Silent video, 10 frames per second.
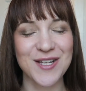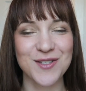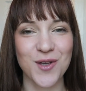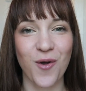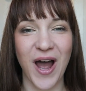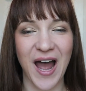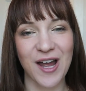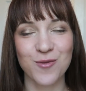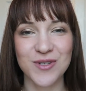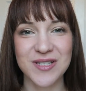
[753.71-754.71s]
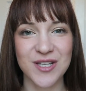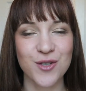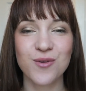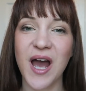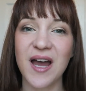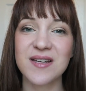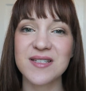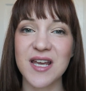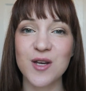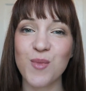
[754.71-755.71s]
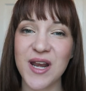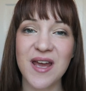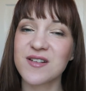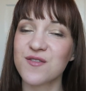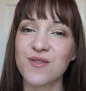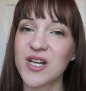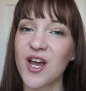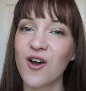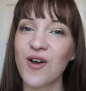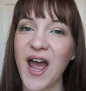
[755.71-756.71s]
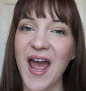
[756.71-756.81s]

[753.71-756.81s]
So I will see you guys in my next video,